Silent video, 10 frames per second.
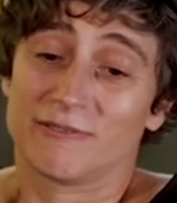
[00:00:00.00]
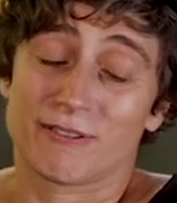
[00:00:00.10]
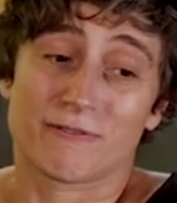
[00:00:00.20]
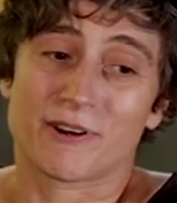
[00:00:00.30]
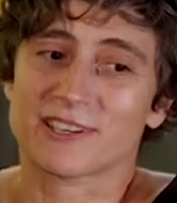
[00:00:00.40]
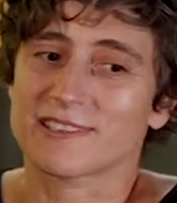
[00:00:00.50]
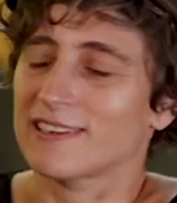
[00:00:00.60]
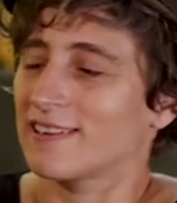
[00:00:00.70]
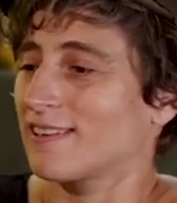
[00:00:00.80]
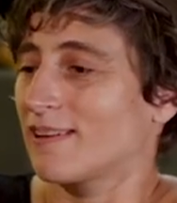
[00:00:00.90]
we've worked
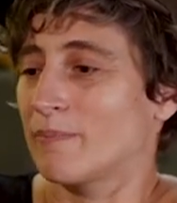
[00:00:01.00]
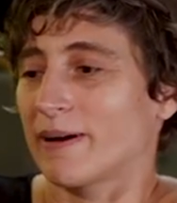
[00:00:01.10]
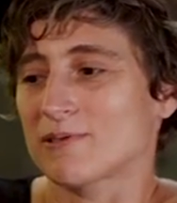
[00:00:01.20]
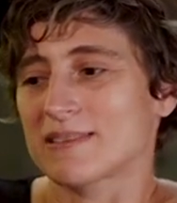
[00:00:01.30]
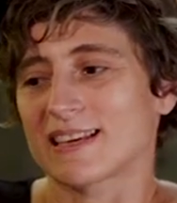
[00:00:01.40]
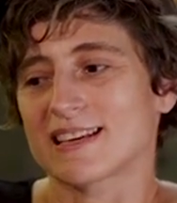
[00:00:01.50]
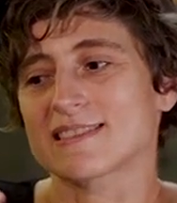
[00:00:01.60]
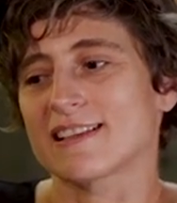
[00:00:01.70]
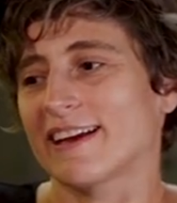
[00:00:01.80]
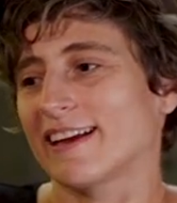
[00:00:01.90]
about
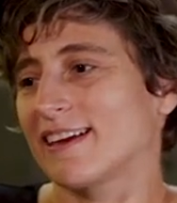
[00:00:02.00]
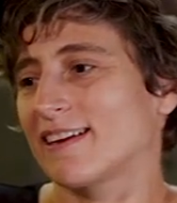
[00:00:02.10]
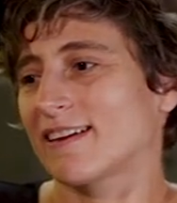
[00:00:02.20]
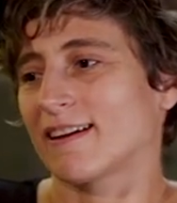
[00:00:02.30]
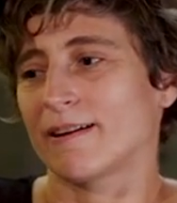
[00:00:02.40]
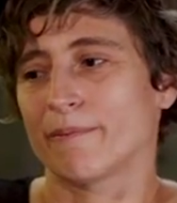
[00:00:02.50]
things like